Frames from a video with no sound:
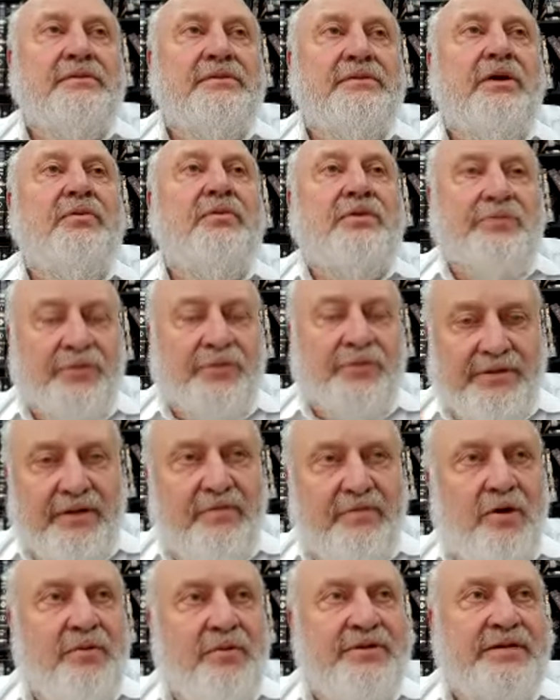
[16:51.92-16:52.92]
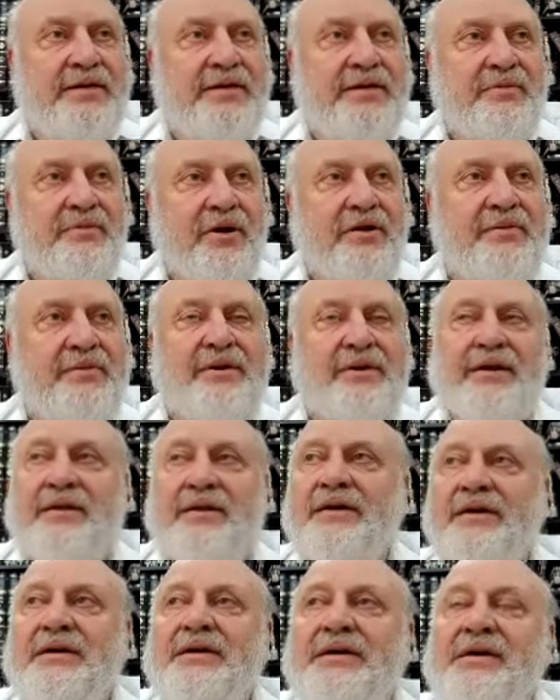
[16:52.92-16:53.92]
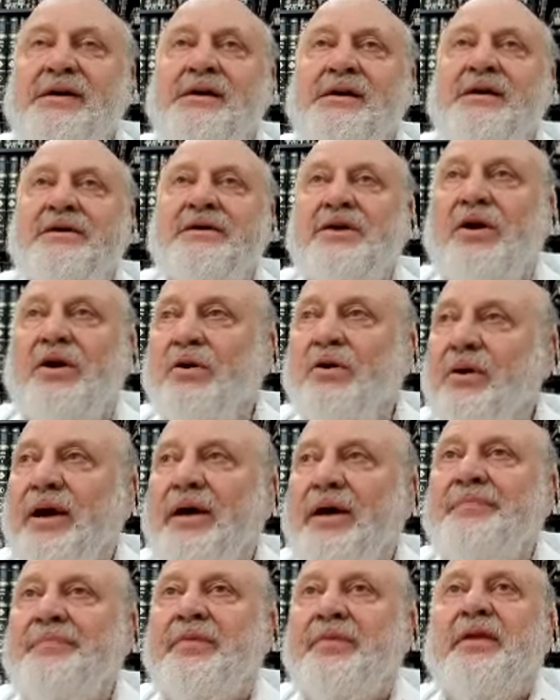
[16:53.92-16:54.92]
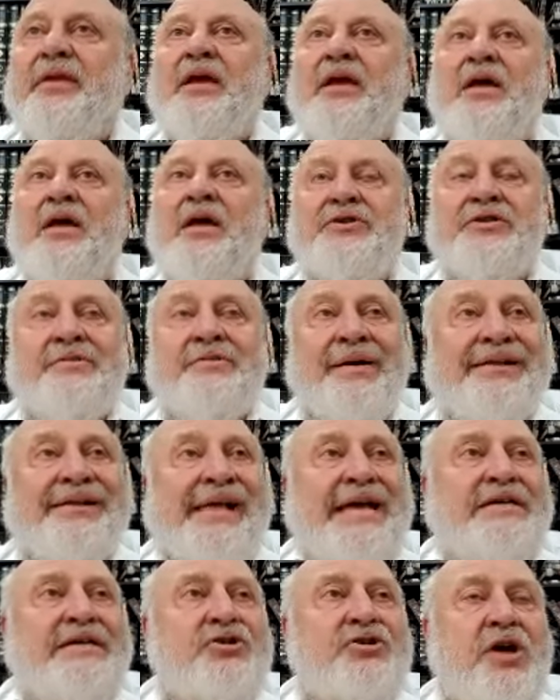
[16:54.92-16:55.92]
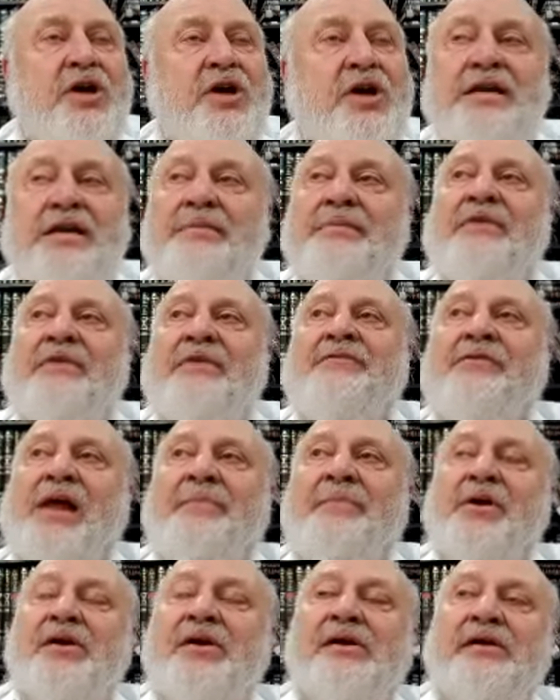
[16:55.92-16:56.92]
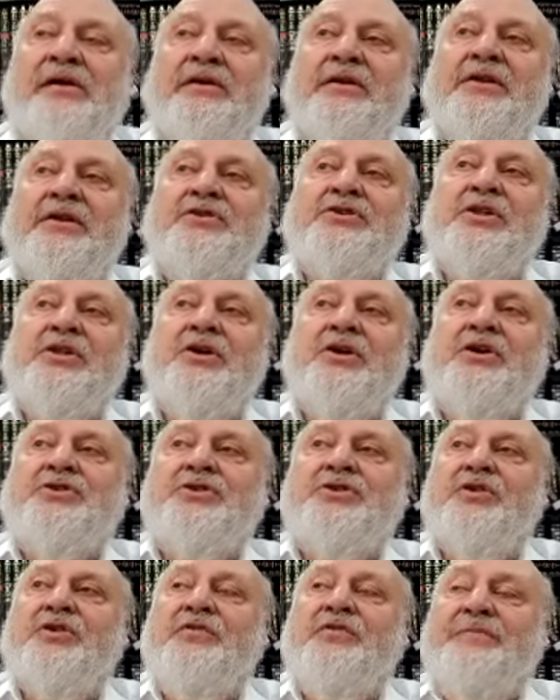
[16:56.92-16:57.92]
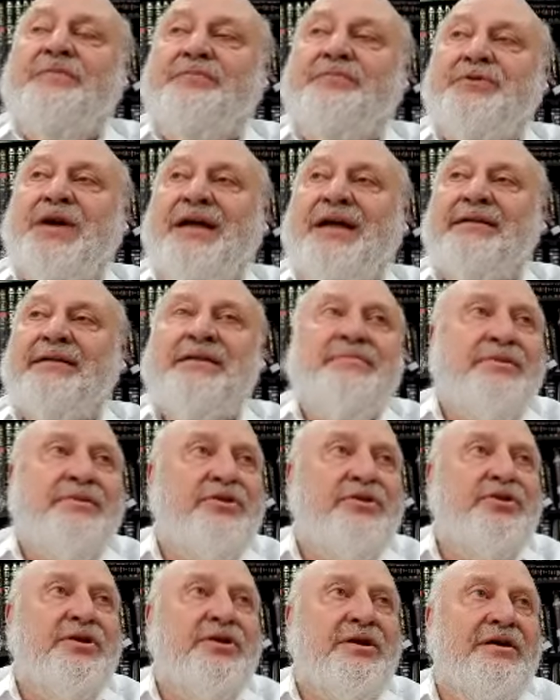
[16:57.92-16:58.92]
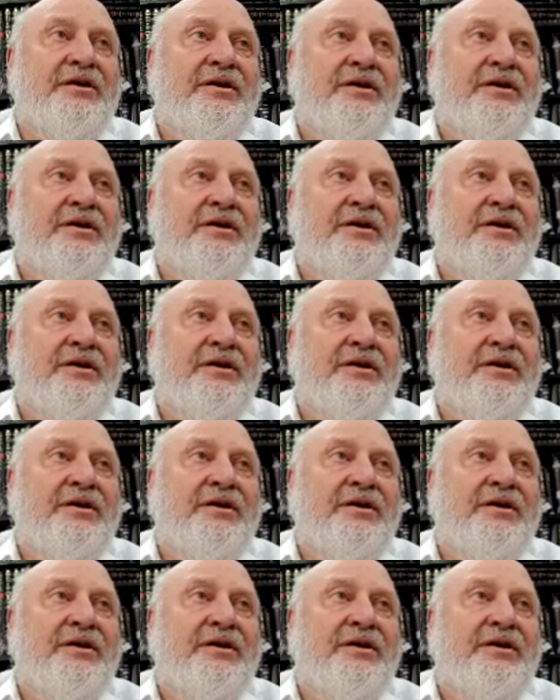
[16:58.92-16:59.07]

We'll see that tomorrow. So, um, so the Machlekes if Rabbi Yechanan and Shlokas agree, pshat in the Mishnah,